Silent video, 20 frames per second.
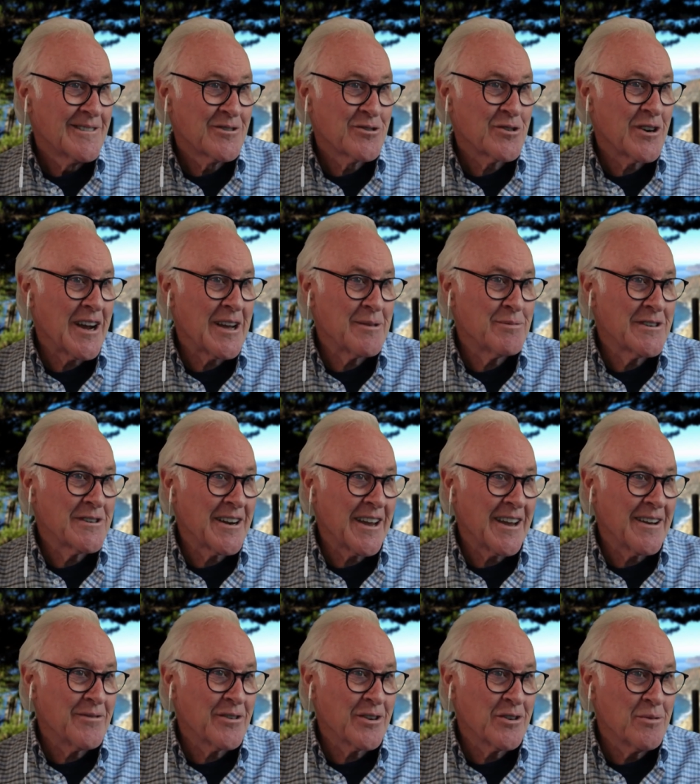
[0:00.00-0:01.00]
tribes in
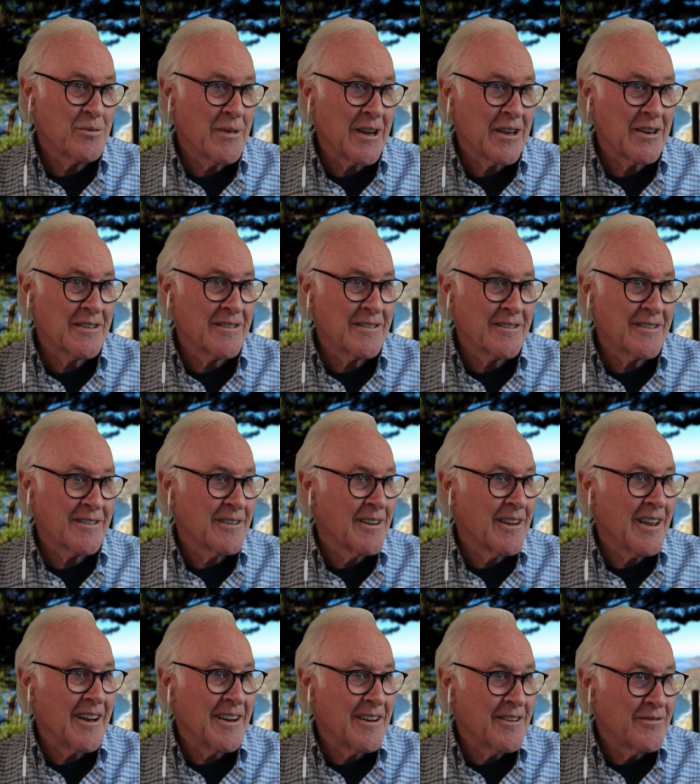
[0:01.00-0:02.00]
Africa who might
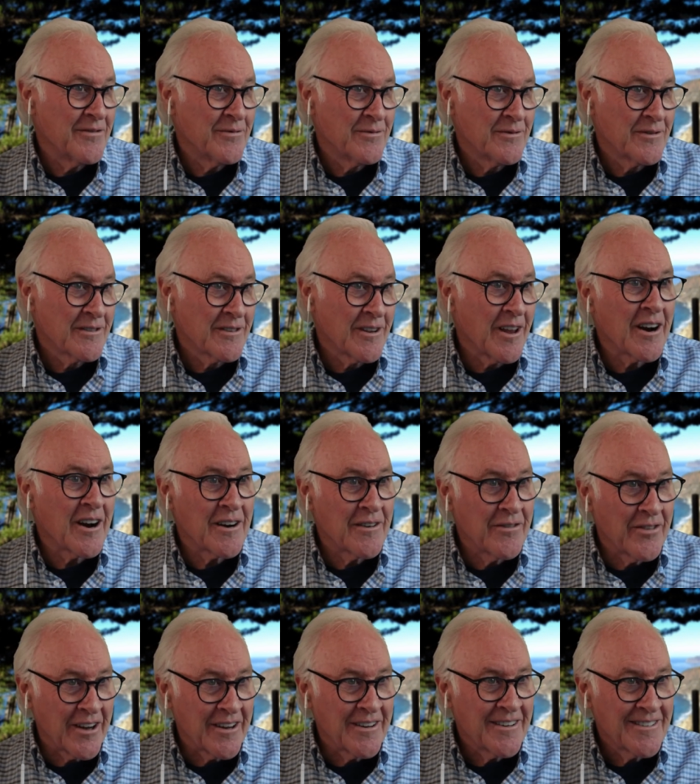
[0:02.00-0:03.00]
love
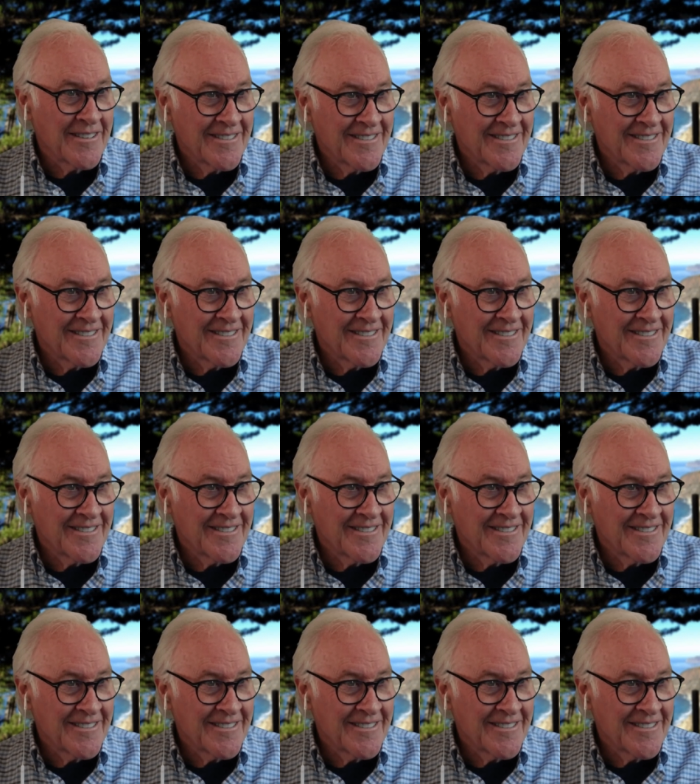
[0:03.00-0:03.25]
larva,